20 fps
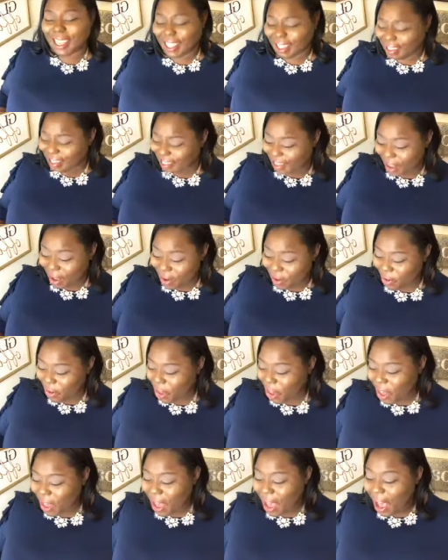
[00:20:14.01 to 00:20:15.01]
So
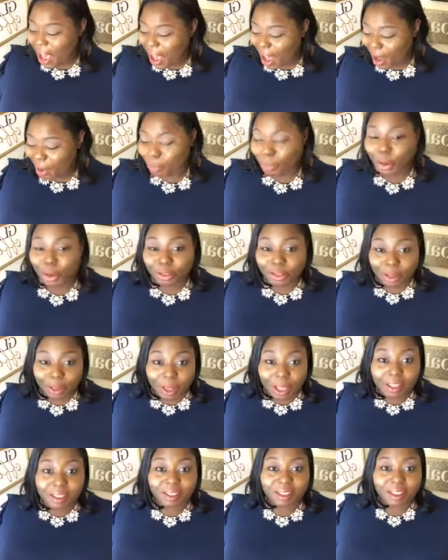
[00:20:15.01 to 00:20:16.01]
um, those are
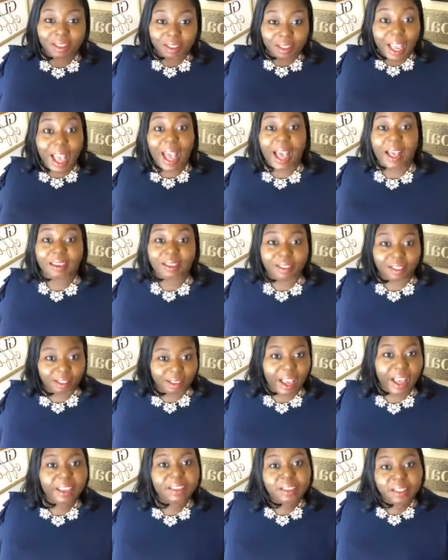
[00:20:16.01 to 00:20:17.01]
things to test.
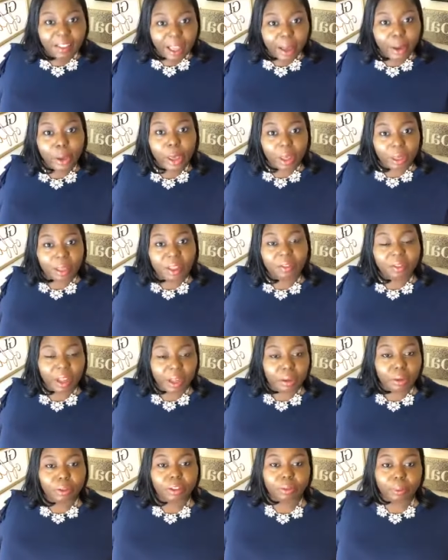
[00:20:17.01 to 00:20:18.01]
Test that in the
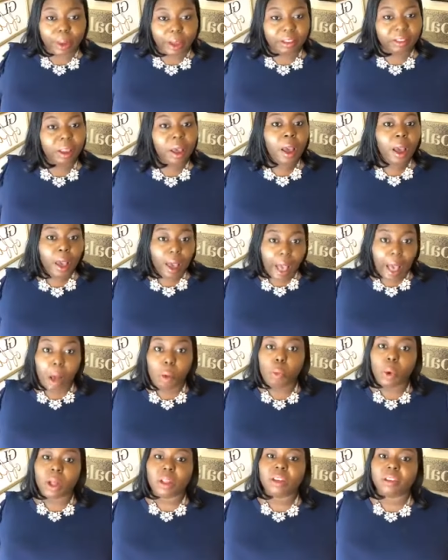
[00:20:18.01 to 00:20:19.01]
venue space.
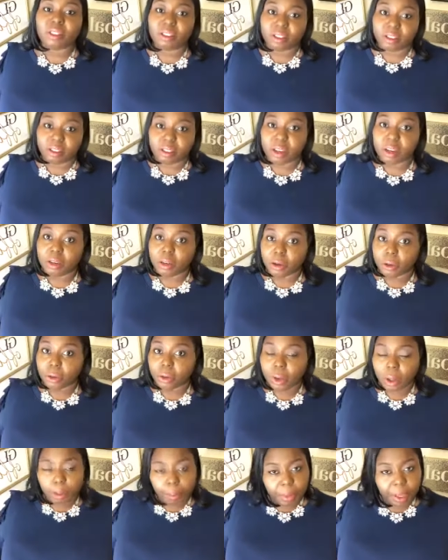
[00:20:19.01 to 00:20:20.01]
How well is the signal?
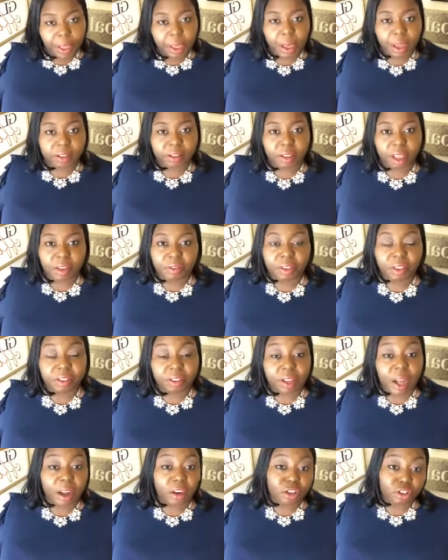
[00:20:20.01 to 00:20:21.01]
Because if it's
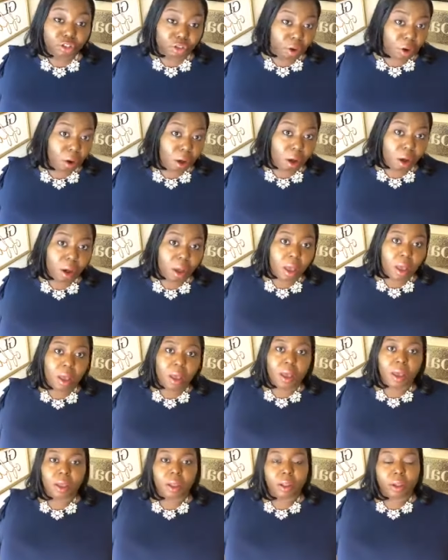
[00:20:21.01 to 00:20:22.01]
not strong,
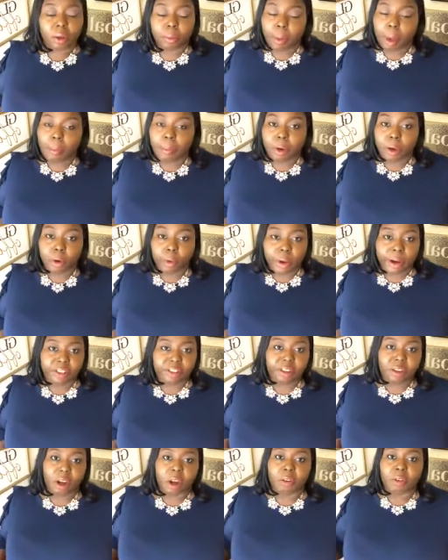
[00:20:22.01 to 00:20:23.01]
you know, it might be a
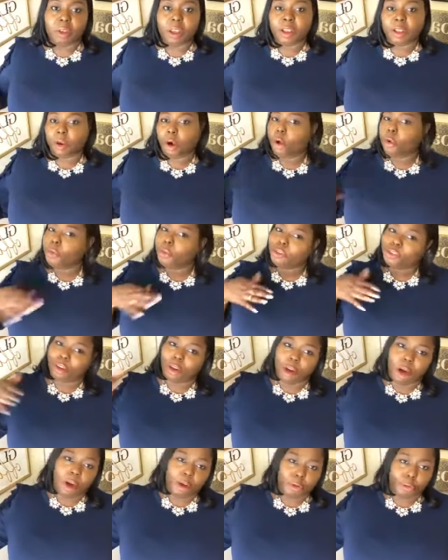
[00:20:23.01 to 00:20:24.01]
question of, oh, there's a
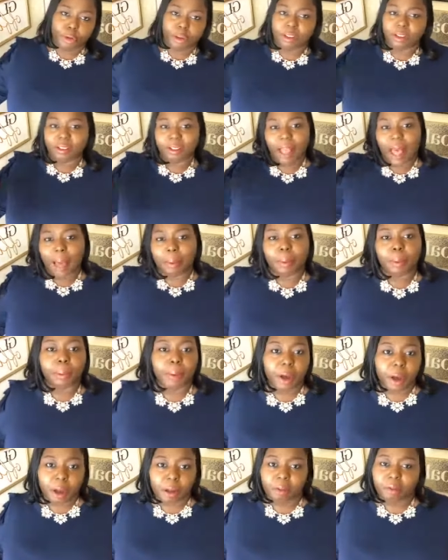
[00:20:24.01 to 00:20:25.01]
concrete slab
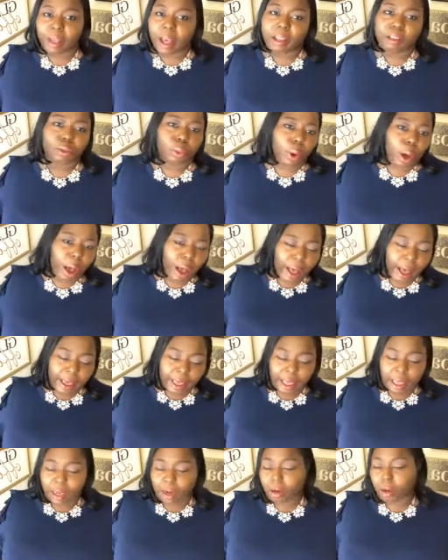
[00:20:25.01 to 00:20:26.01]
above, that's
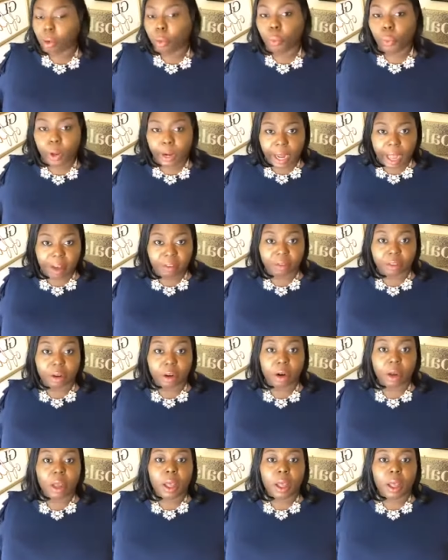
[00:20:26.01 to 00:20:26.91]
why, and whatever.